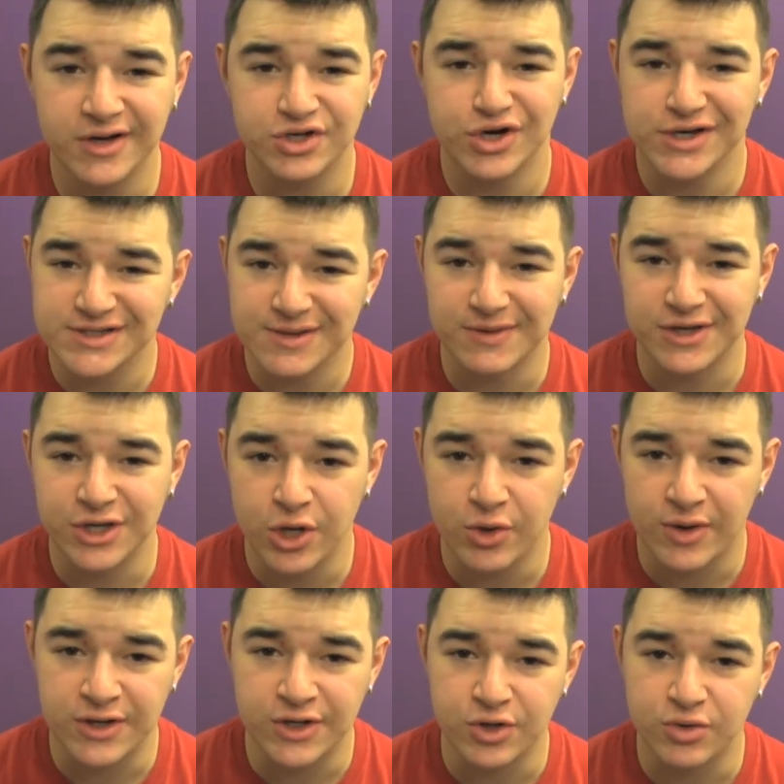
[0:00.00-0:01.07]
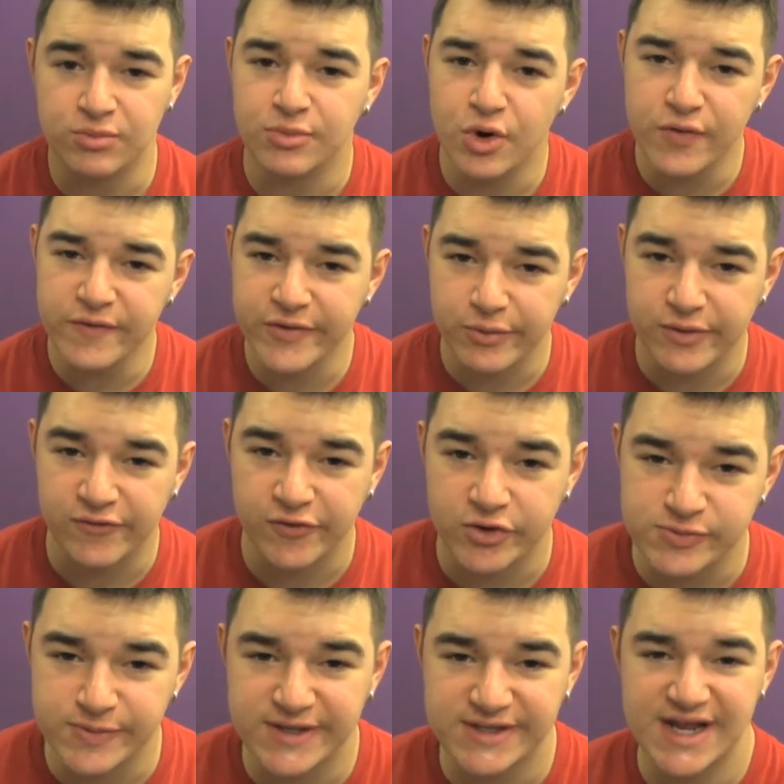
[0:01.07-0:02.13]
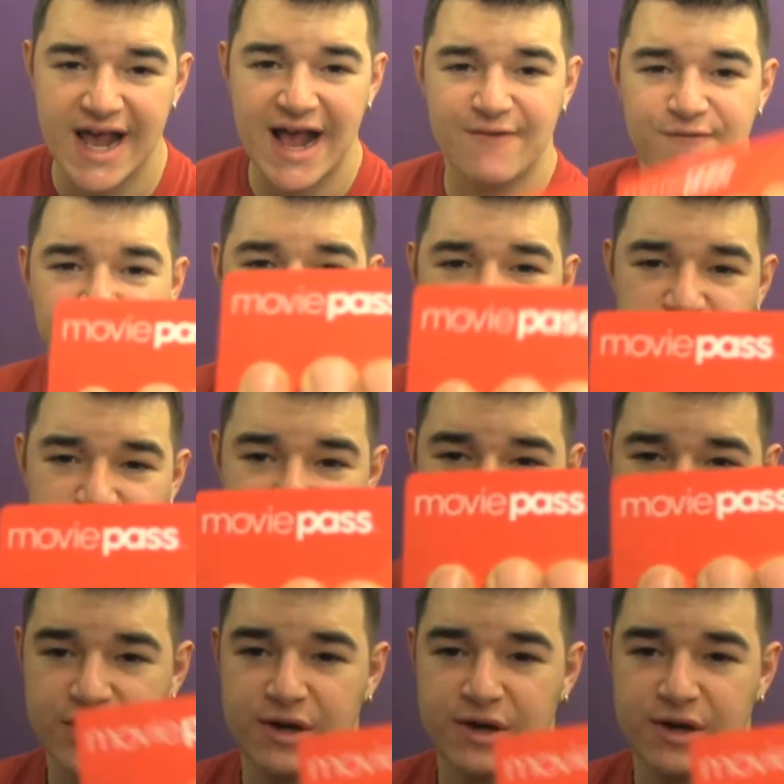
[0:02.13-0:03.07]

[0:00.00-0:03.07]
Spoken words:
to try something new and do movie reviews because I have this.